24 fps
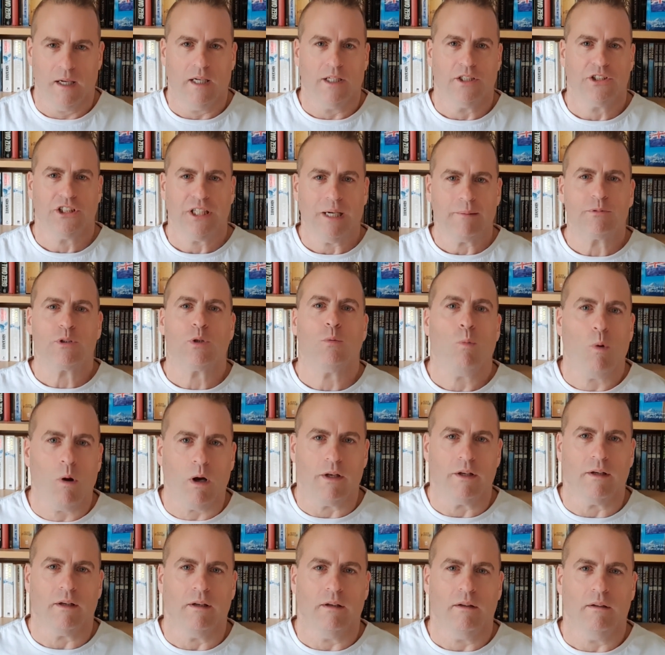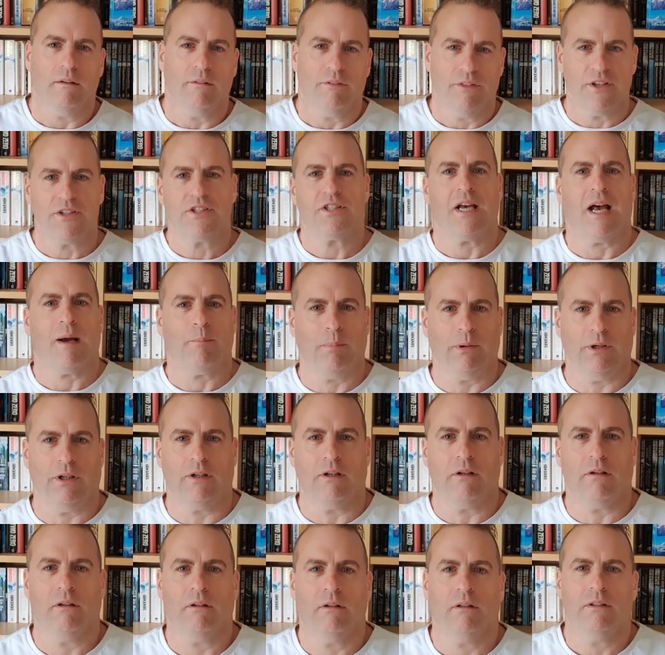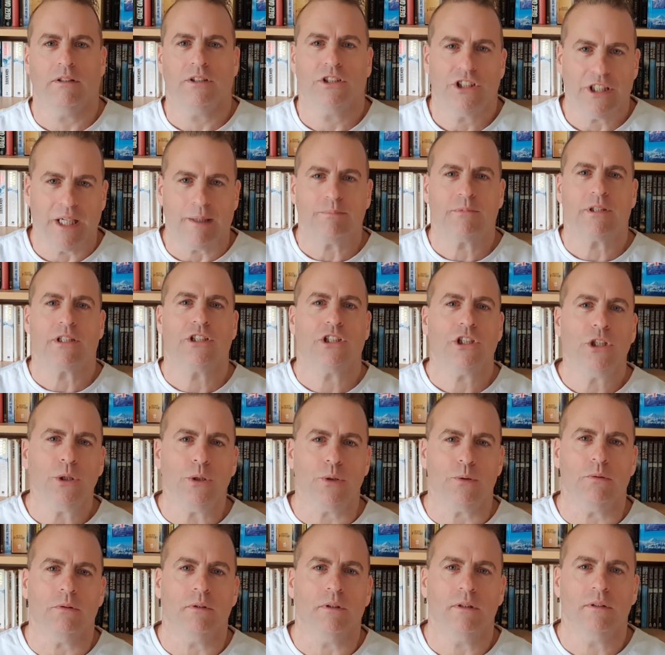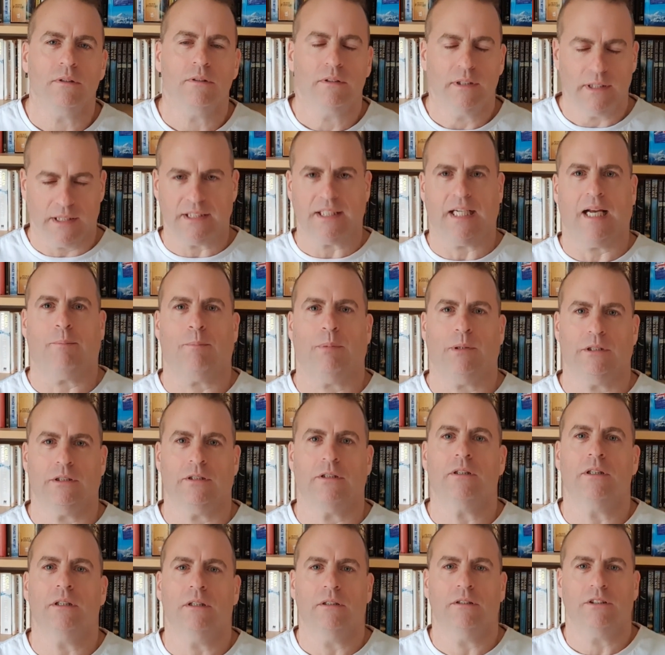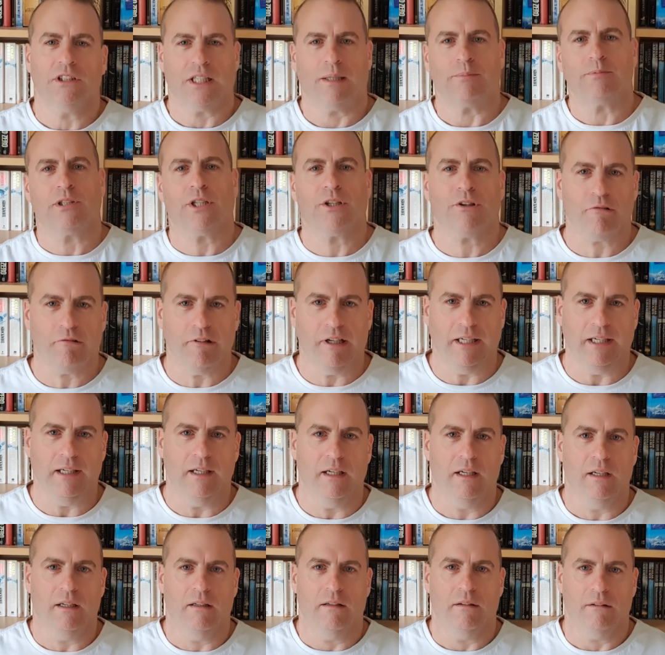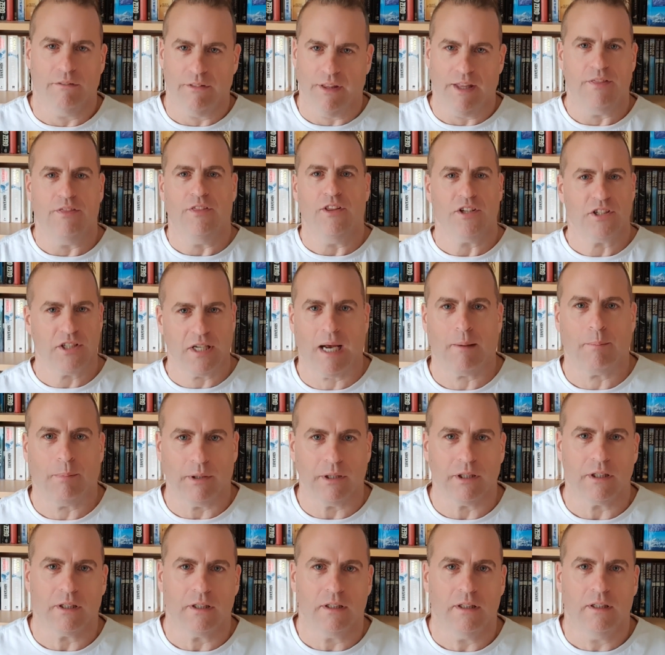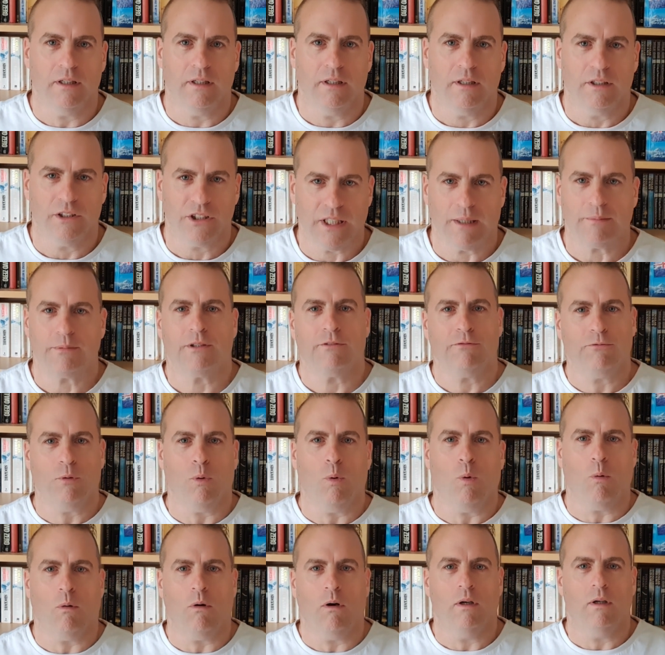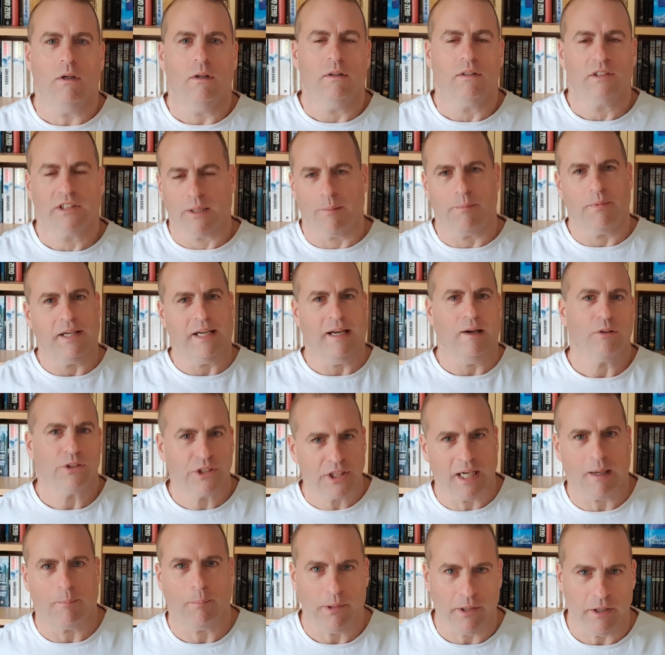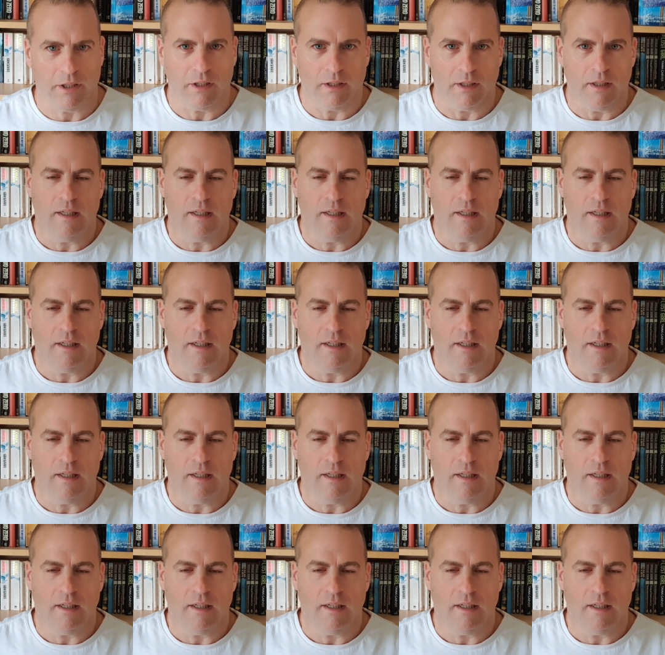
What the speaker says: Chapter 1, this happened. Chapter 2, this happened. Chapter 3, then this happened. Chapter 4, something else happened.